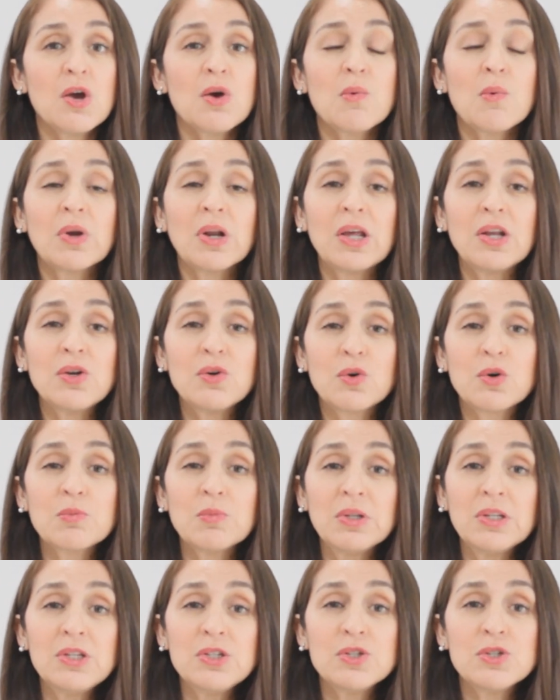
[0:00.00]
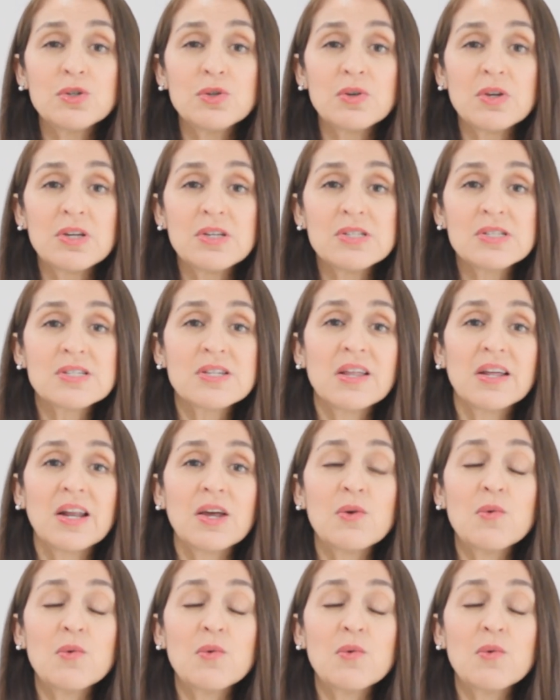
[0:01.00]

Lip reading: What I normally do is that I